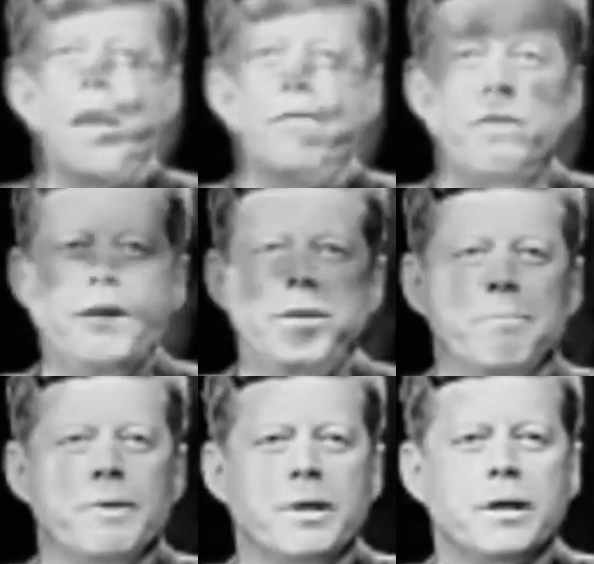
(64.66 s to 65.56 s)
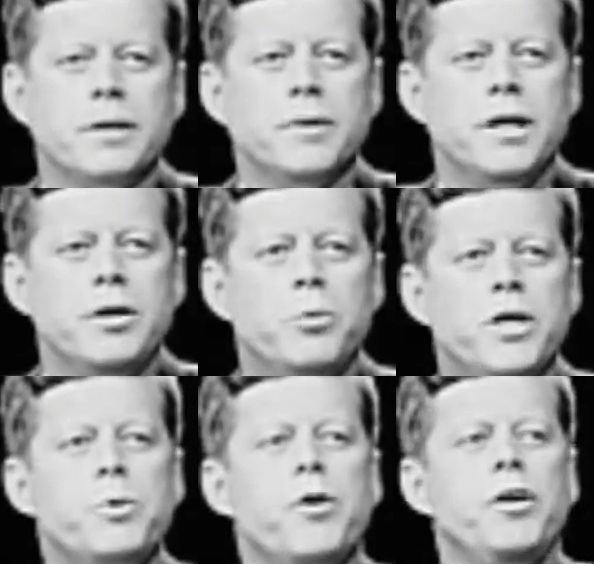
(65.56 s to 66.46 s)
effort in
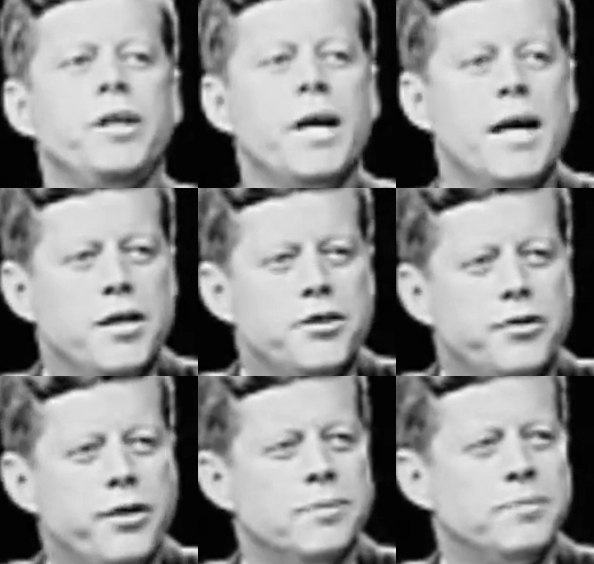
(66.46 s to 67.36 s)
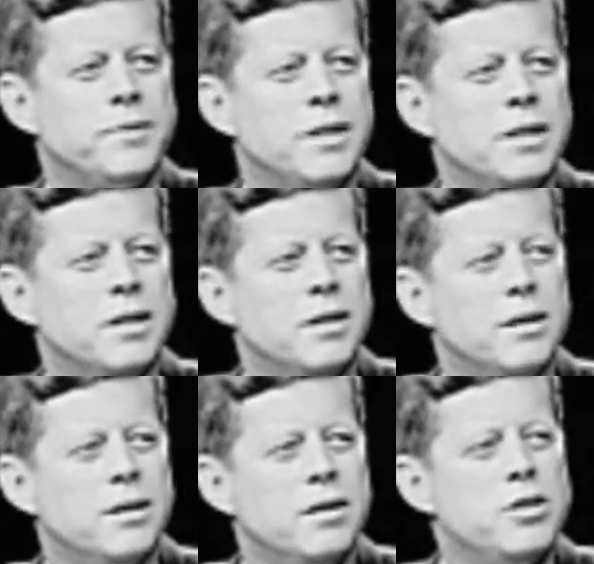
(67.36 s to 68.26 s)
which we're engaged
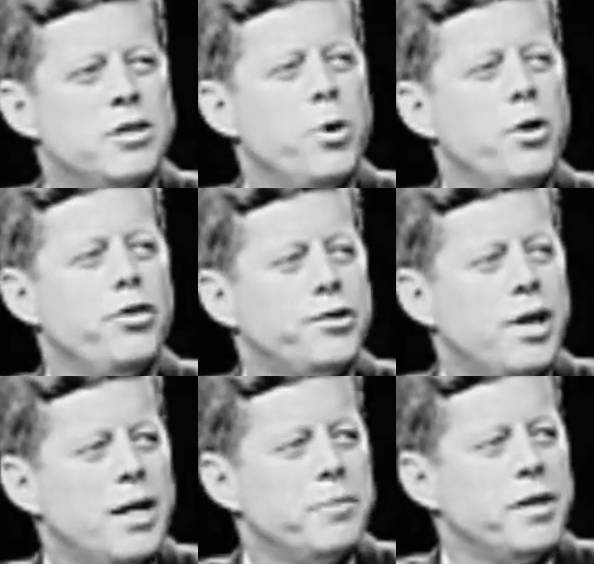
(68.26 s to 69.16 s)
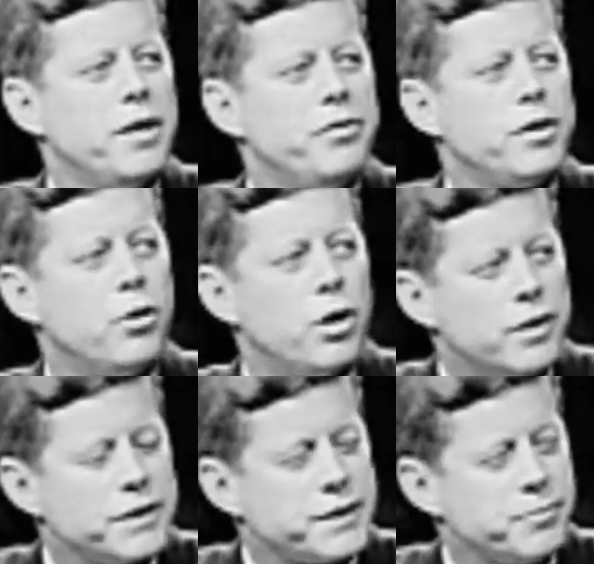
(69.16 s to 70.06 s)
is worth the time and effort of all
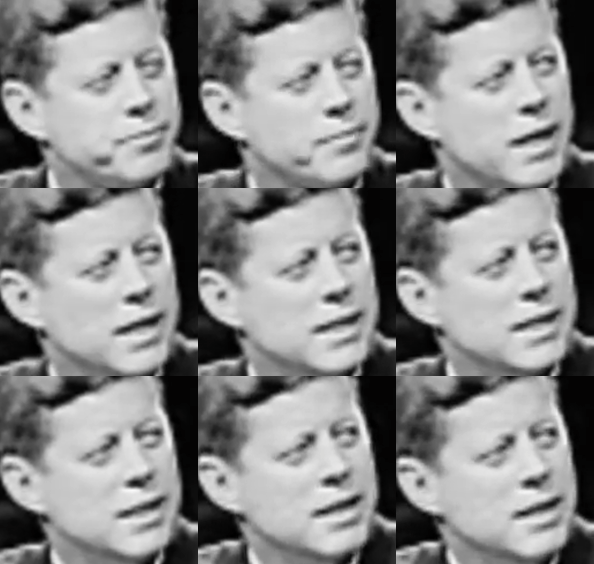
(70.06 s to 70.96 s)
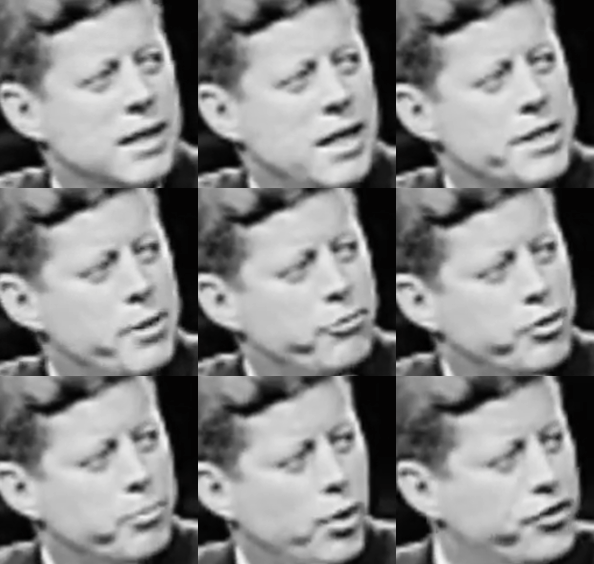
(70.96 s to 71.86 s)
of us. I come
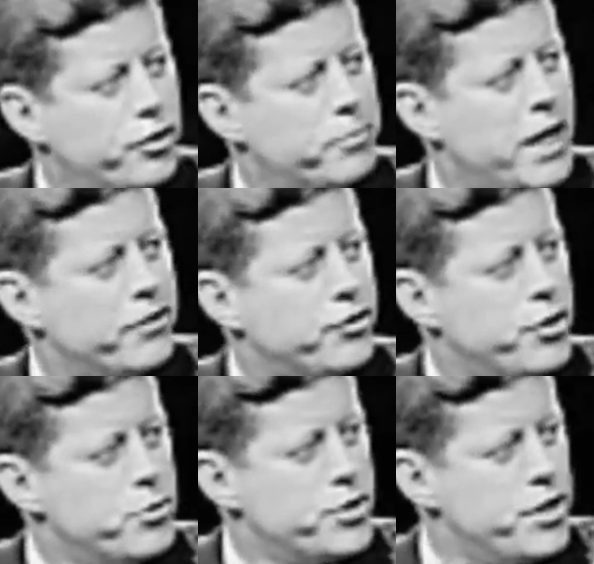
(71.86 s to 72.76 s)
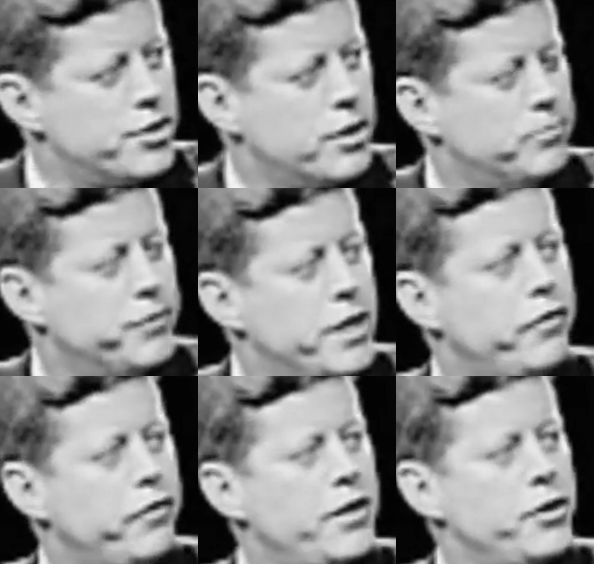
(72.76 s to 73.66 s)
from Boston, Massachusetts, near
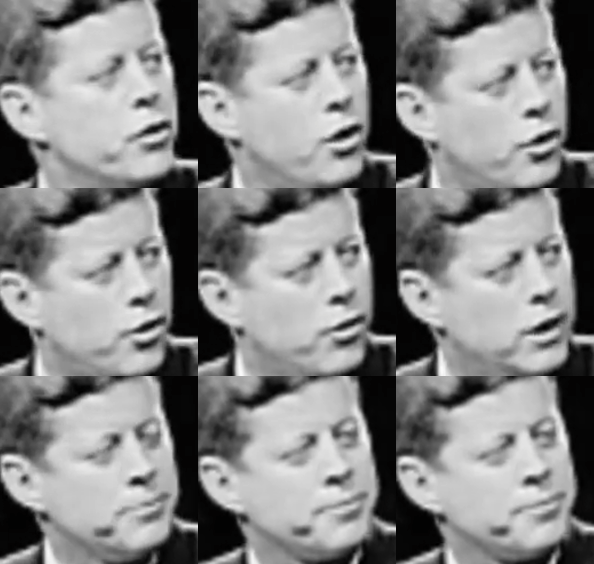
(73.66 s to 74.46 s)
Faneuil Hall,